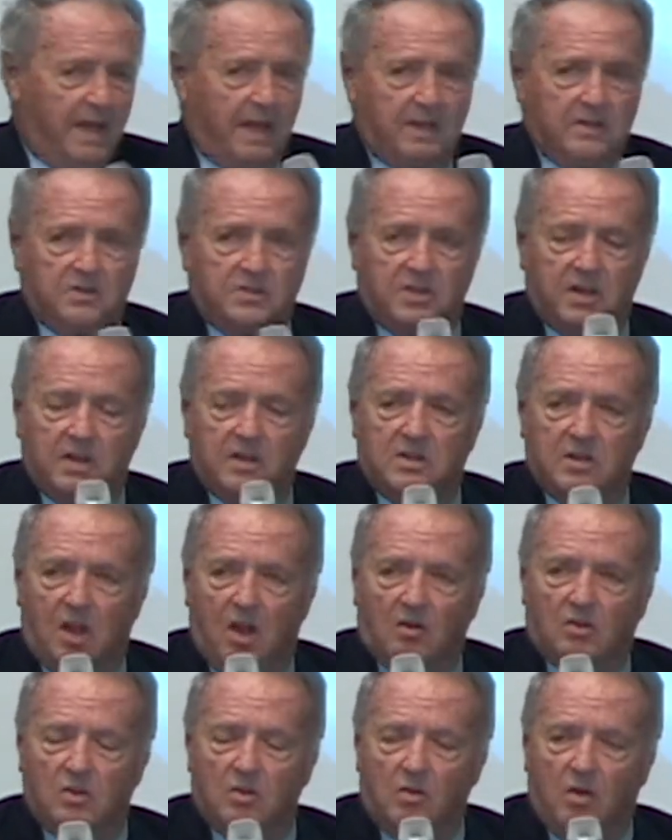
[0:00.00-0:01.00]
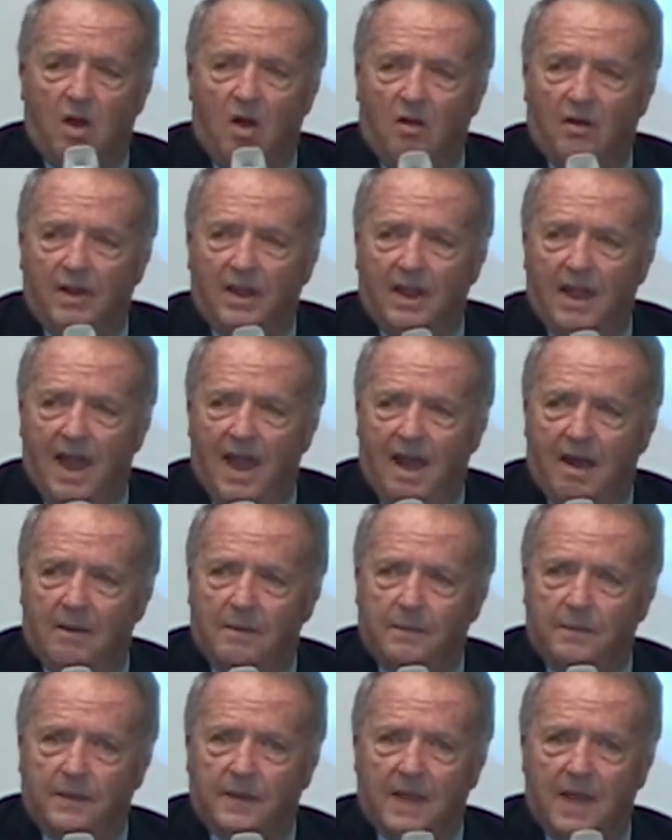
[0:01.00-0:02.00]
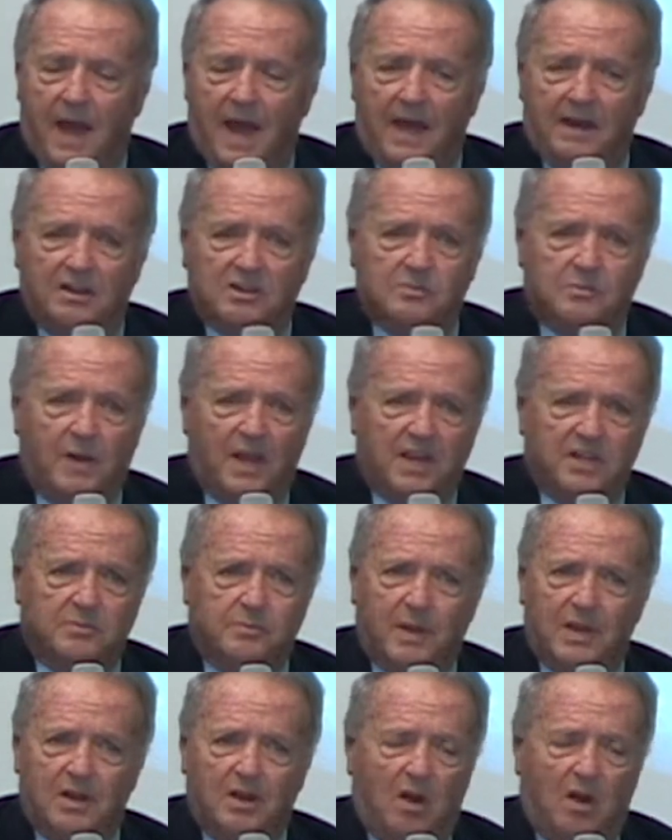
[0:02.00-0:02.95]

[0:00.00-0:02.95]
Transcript: can sit and talk to you all day how God has blessed me.